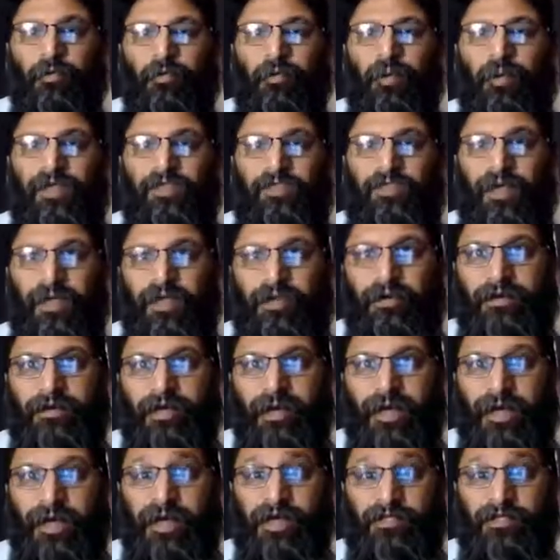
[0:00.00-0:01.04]
we then
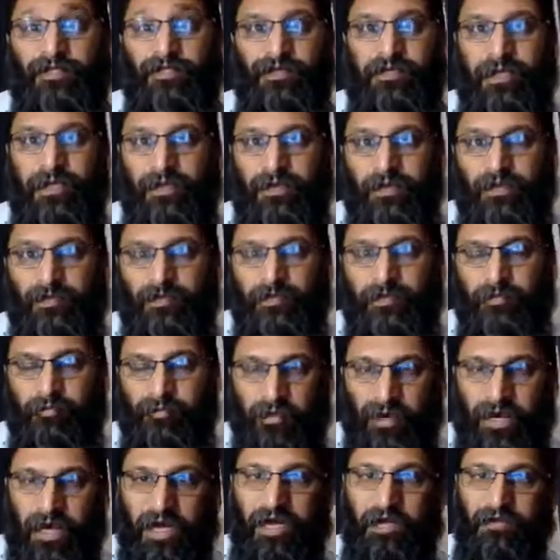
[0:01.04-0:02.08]
actually
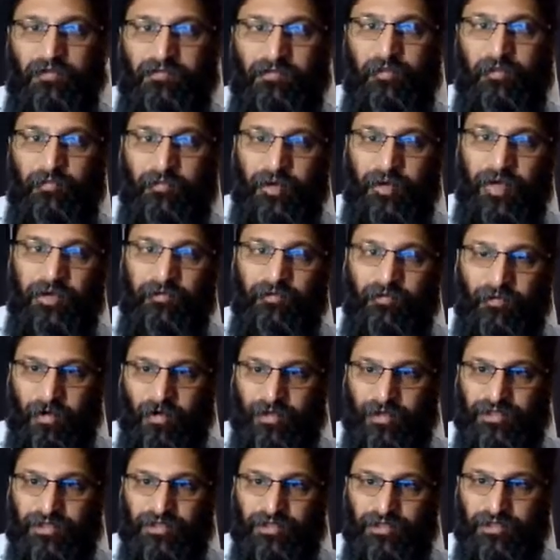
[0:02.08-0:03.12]
deprive our brain of
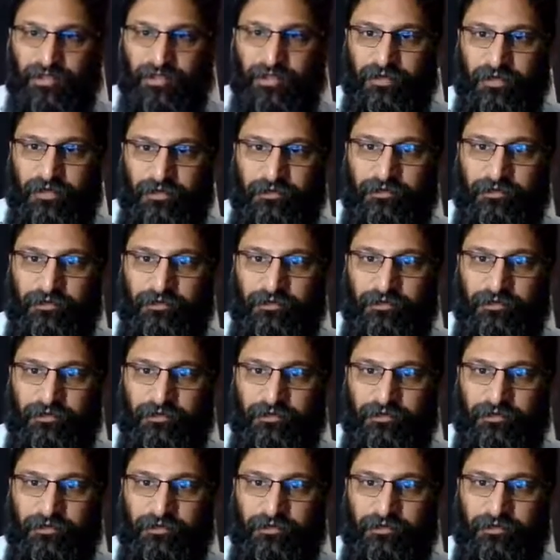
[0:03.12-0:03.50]
oxygen.